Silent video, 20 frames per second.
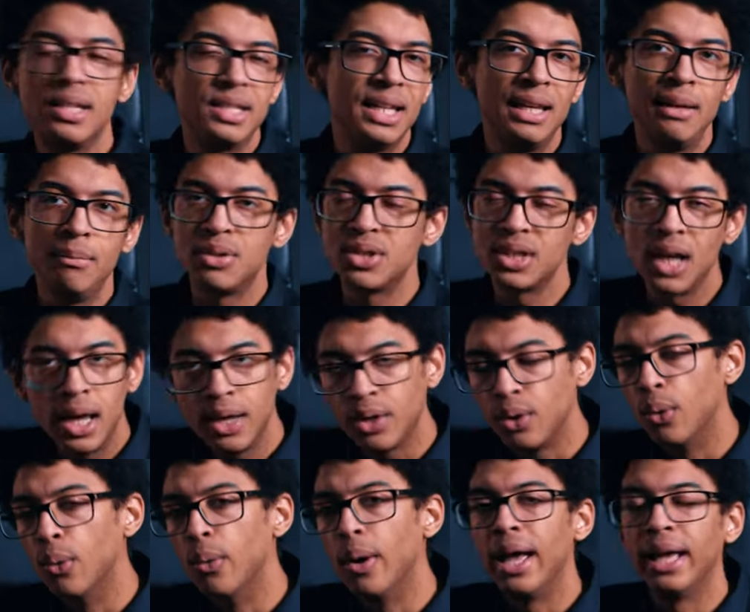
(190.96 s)
the same
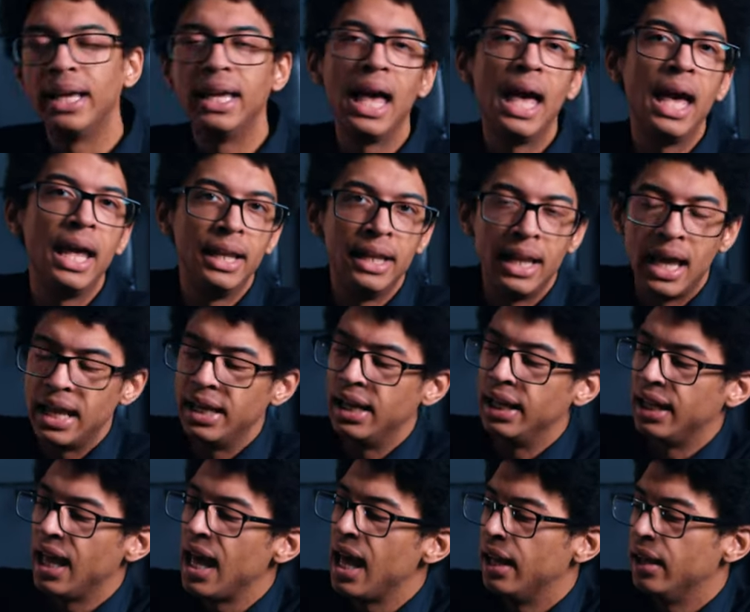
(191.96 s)
cycle again and
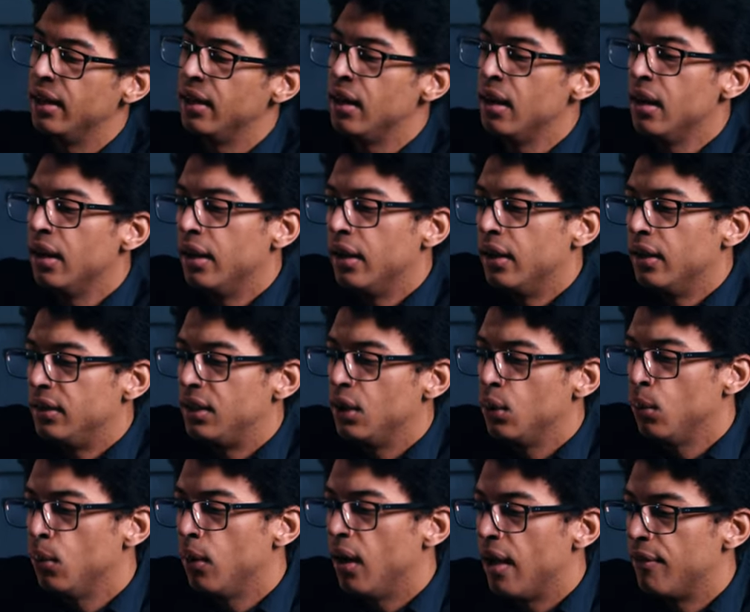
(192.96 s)
again
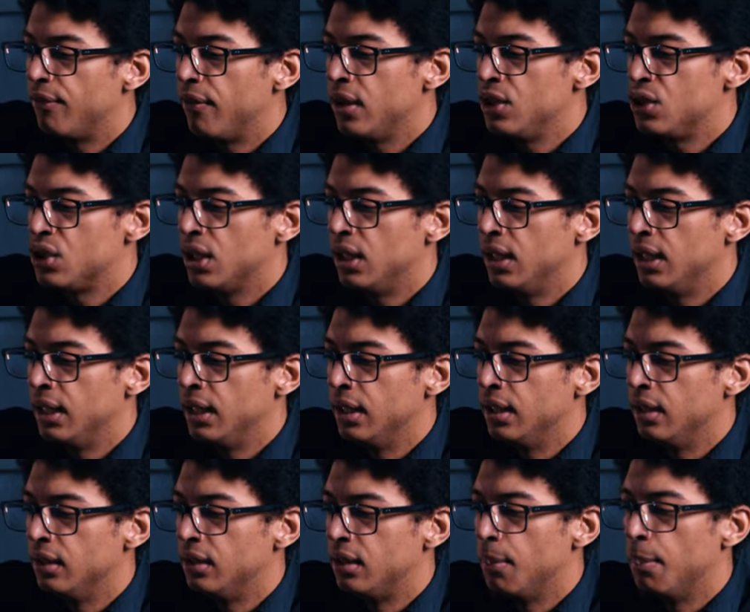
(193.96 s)
till
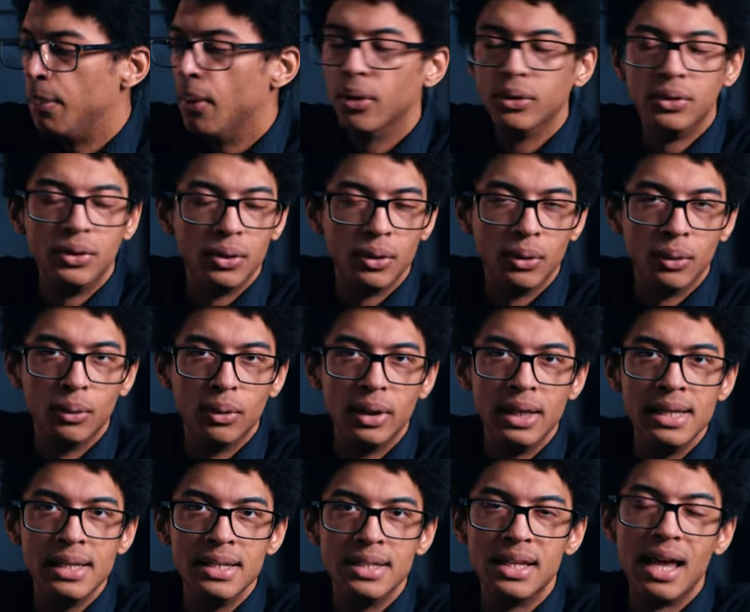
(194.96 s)
eventually the bottle
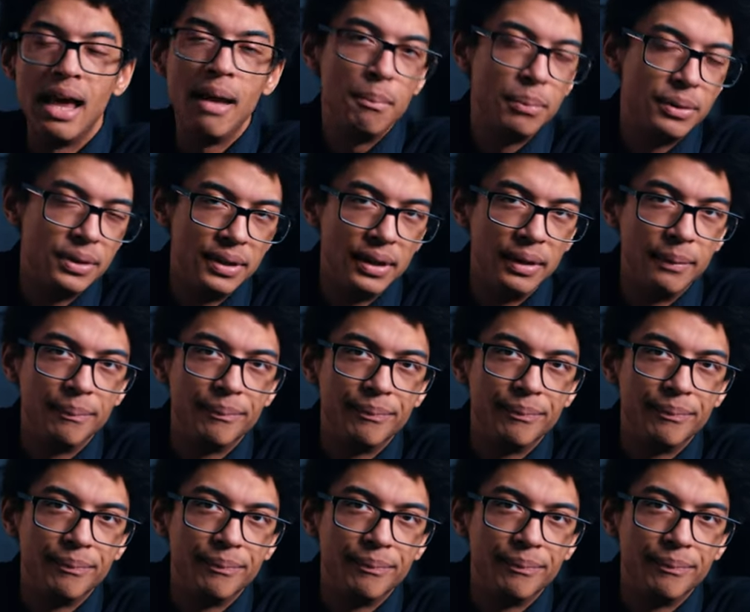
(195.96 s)
is empty.